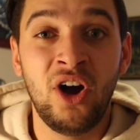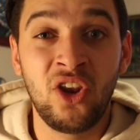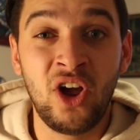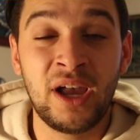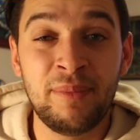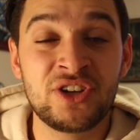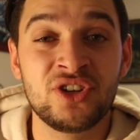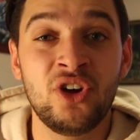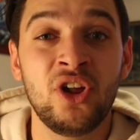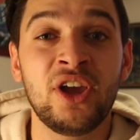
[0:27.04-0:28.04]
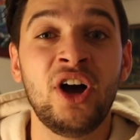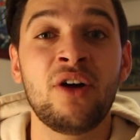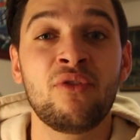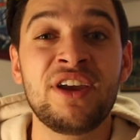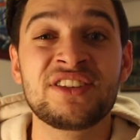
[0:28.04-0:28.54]
Like I mentioned earlier,
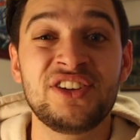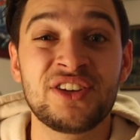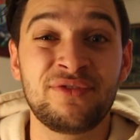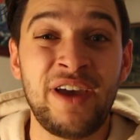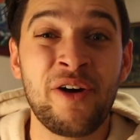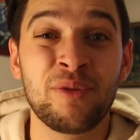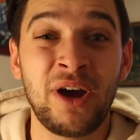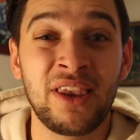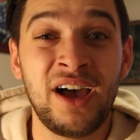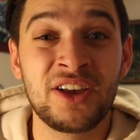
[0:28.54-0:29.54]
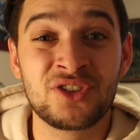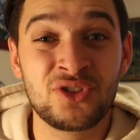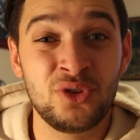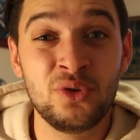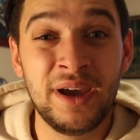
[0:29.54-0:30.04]
I recently just failed my last
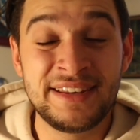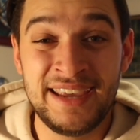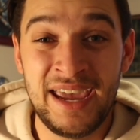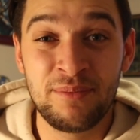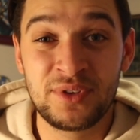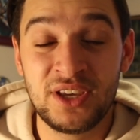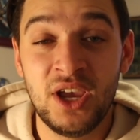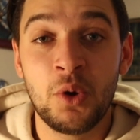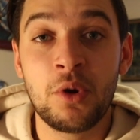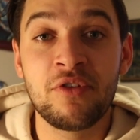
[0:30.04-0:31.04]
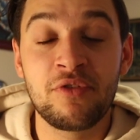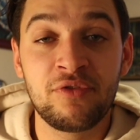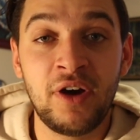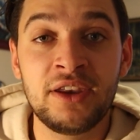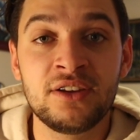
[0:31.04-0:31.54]
two attempts with a
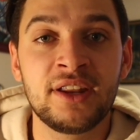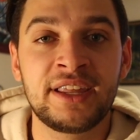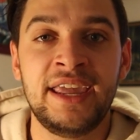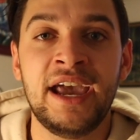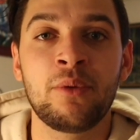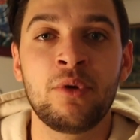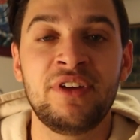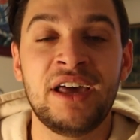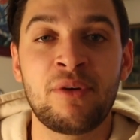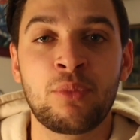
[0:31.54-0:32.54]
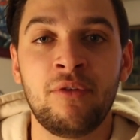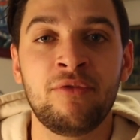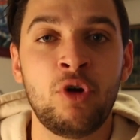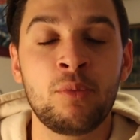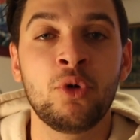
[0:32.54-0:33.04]
funded account with another
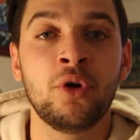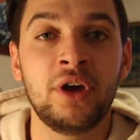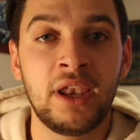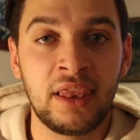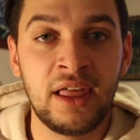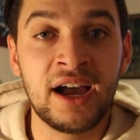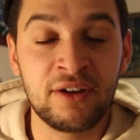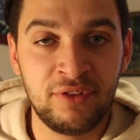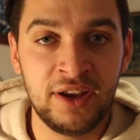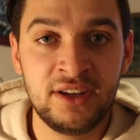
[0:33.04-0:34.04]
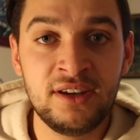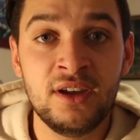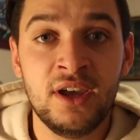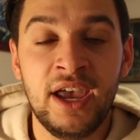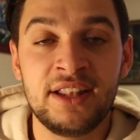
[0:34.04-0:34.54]
prop firm called Lark Funding,
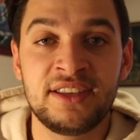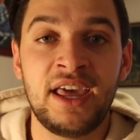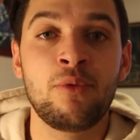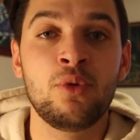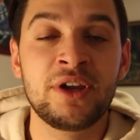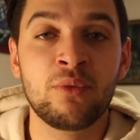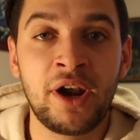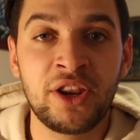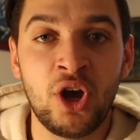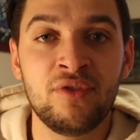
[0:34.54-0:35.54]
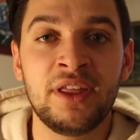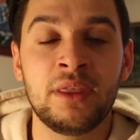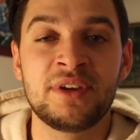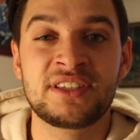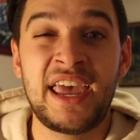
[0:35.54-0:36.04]
and today we'll be running over
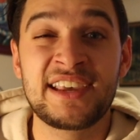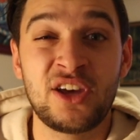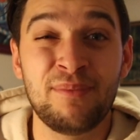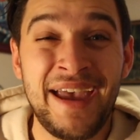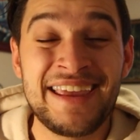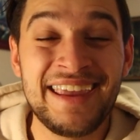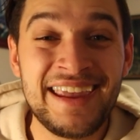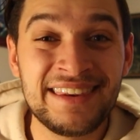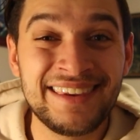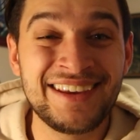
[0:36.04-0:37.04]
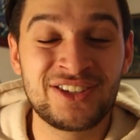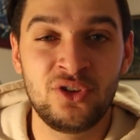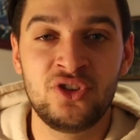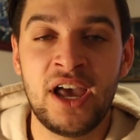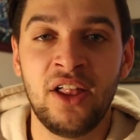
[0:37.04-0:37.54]
the mistakes I made in these
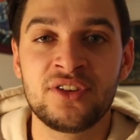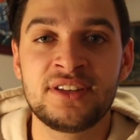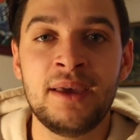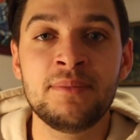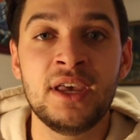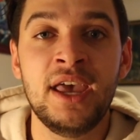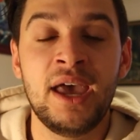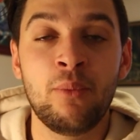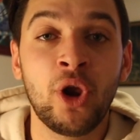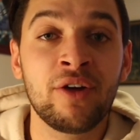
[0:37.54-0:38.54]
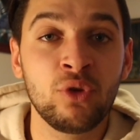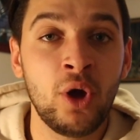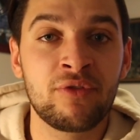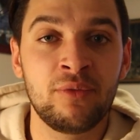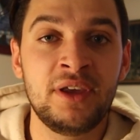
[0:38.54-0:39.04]
two challenge attempts and what I've
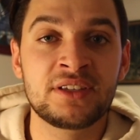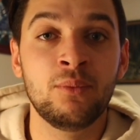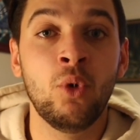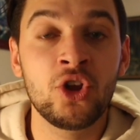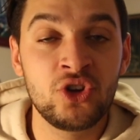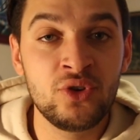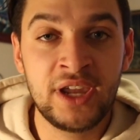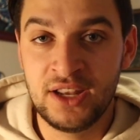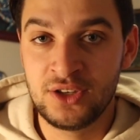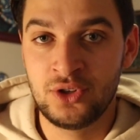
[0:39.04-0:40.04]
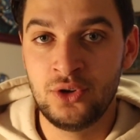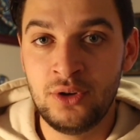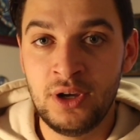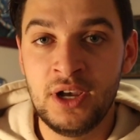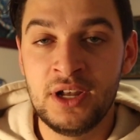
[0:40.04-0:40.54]
learned from this and what you can do